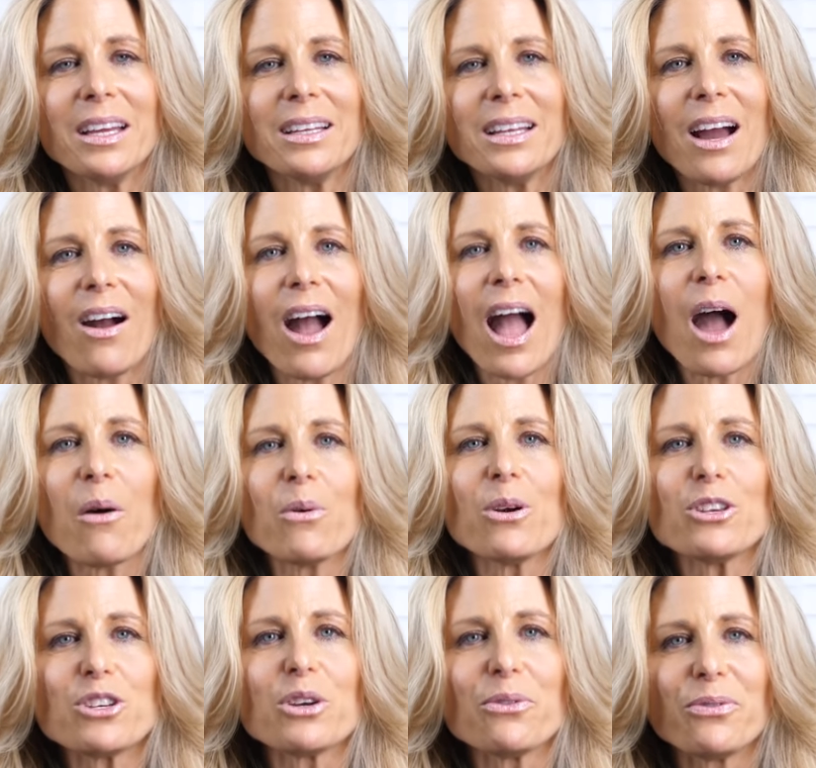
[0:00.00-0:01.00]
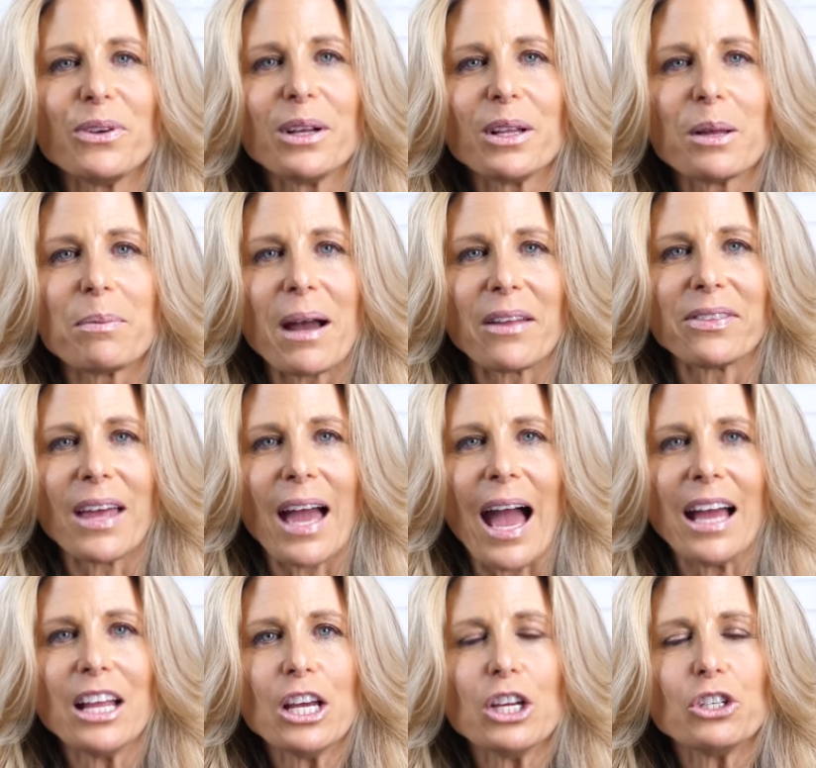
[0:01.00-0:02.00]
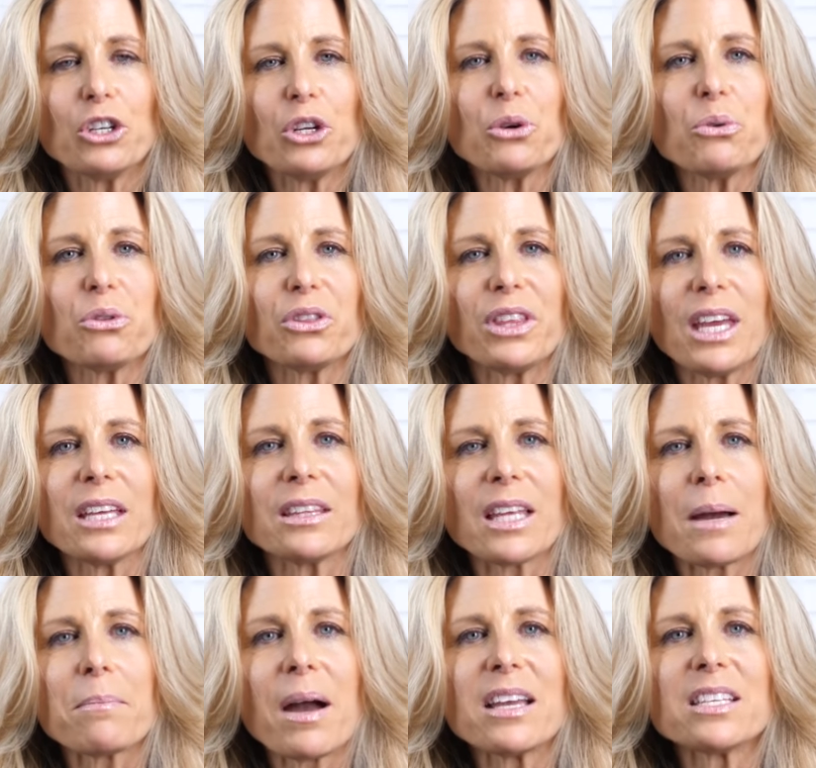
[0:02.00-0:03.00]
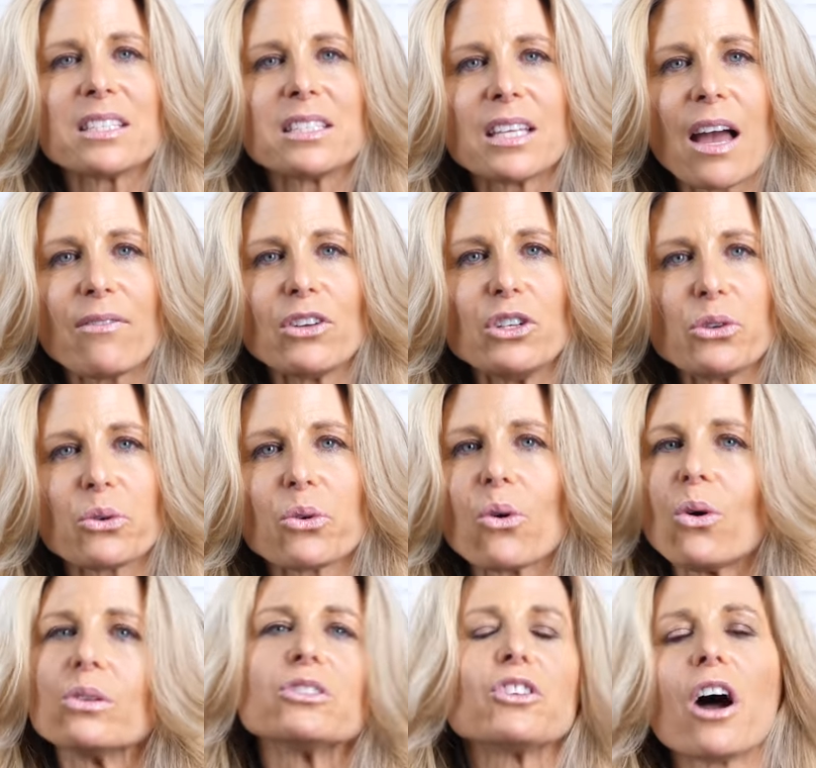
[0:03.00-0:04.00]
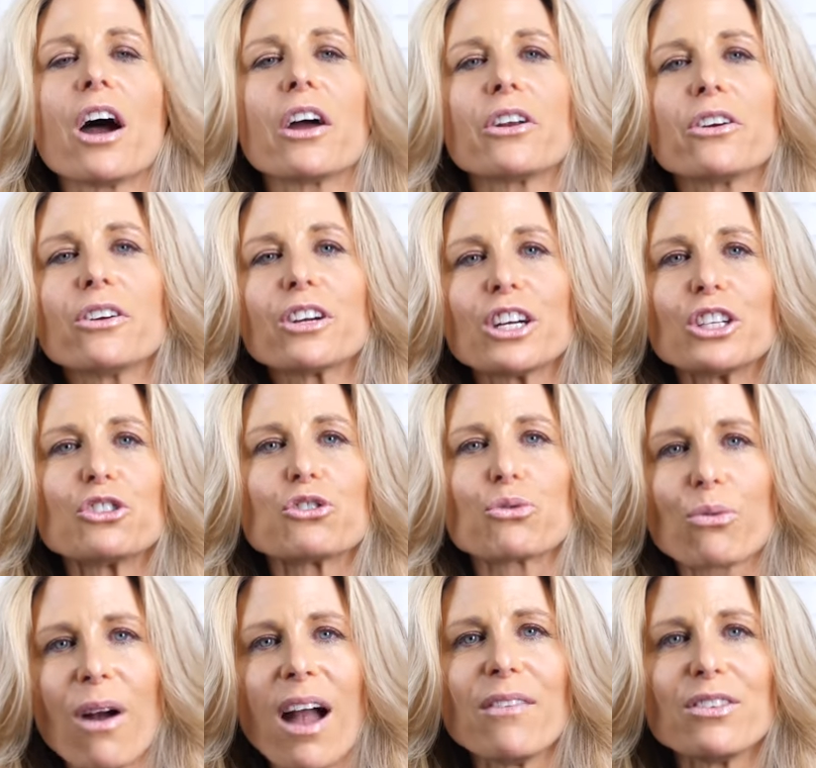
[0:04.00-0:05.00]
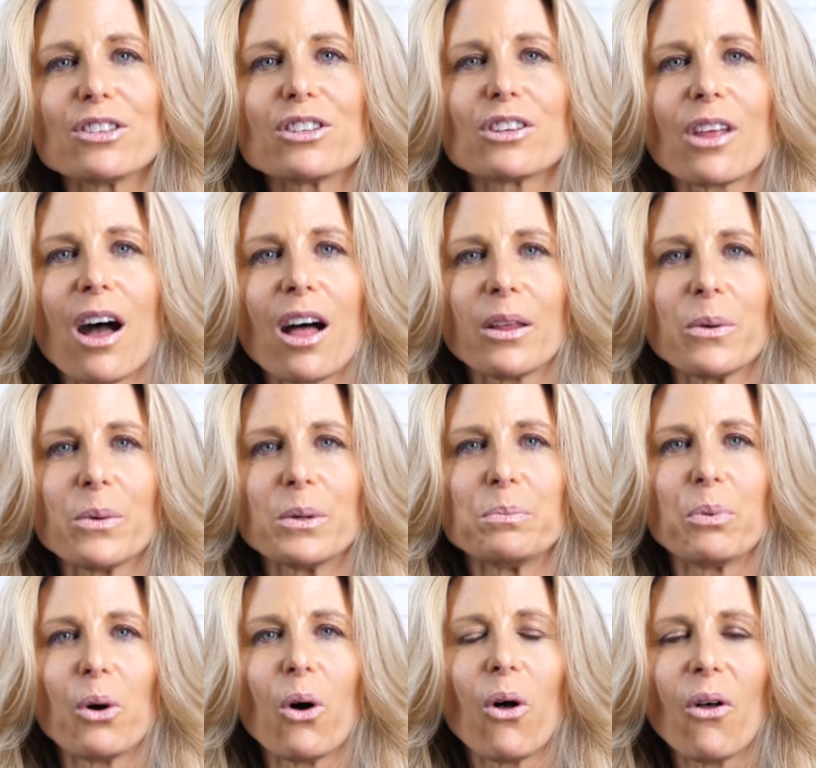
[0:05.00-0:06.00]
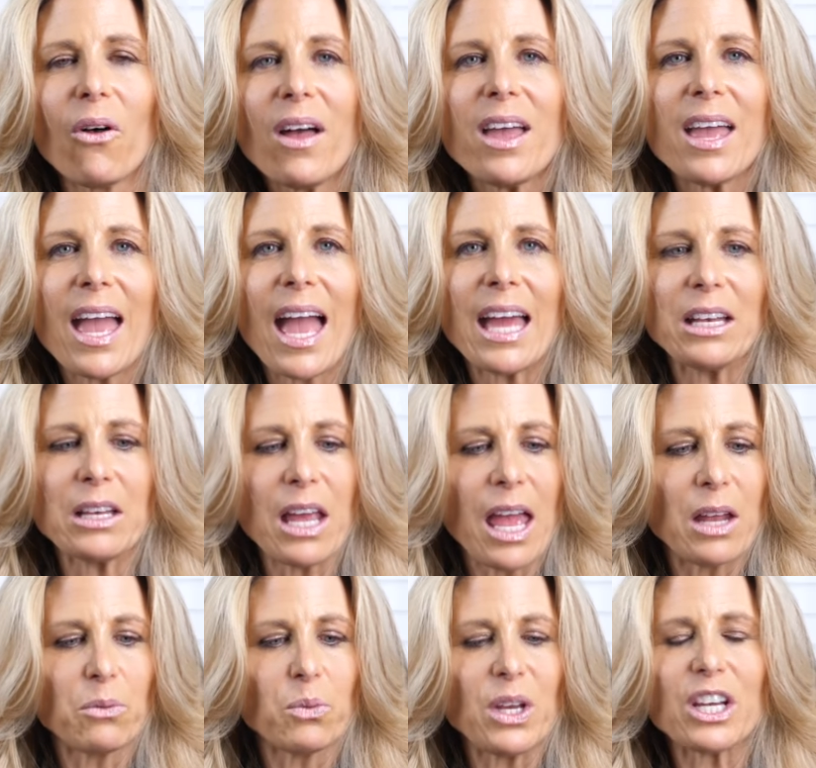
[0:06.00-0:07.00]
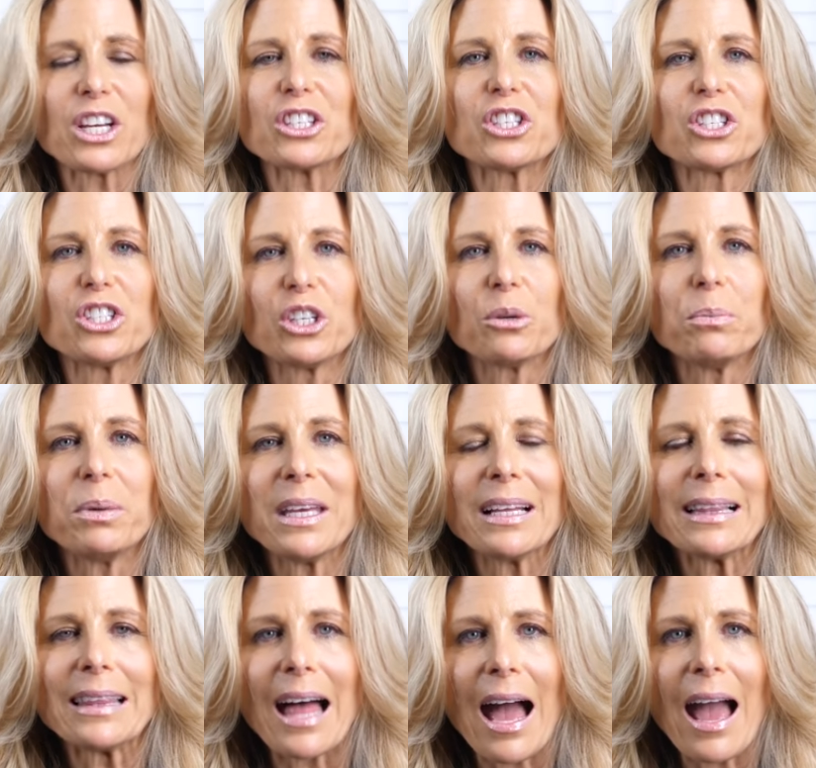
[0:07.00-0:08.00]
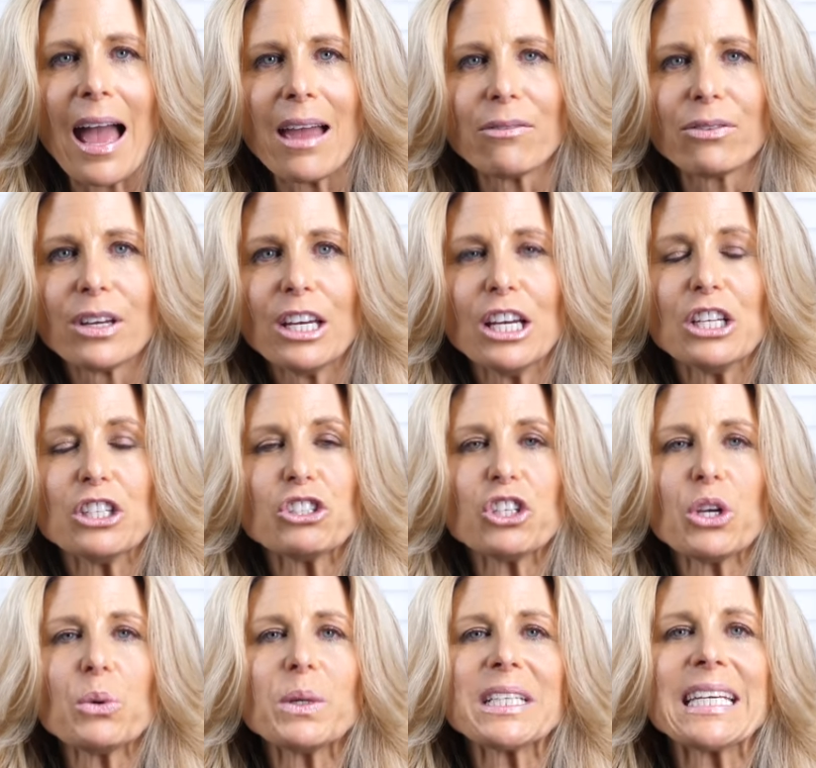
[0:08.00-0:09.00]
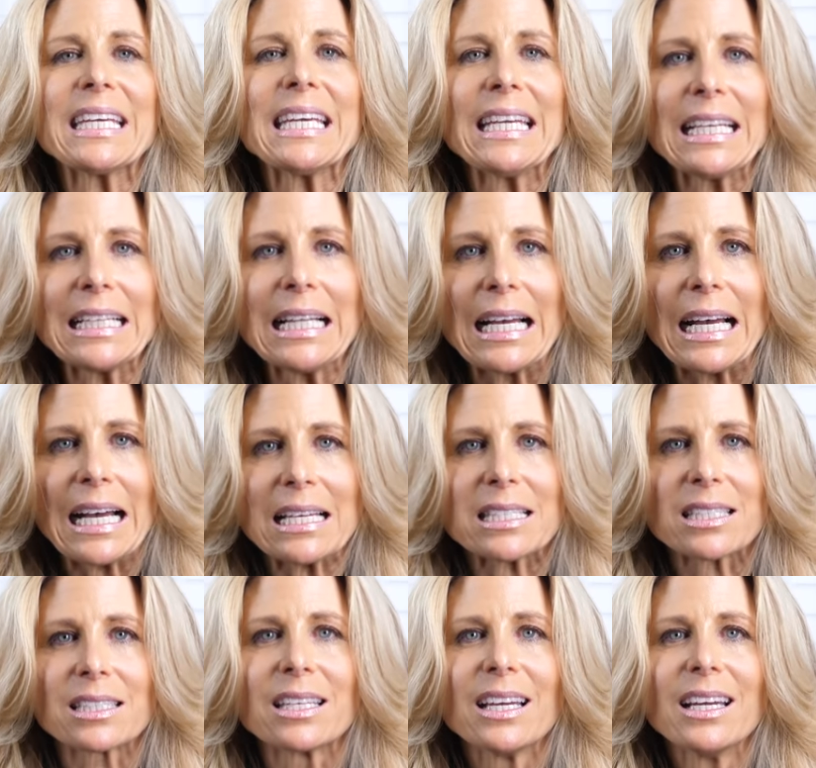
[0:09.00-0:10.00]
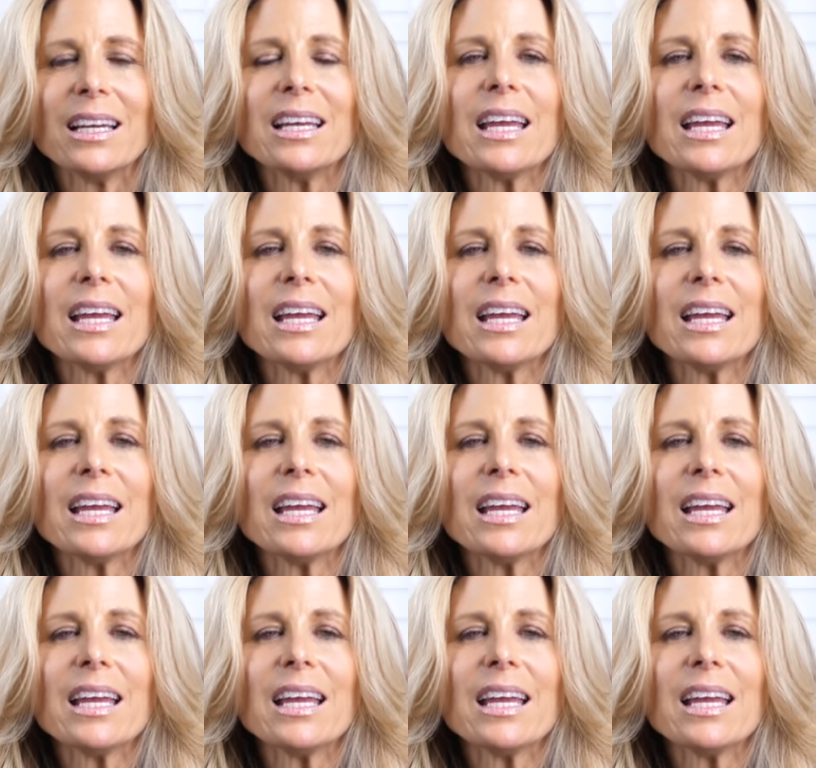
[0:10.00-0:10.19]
Now, how would you feel about that? Do you think that my 7-year-old daughter could drive us to the Hollywood Bowl and we could still be alive? She would kill us.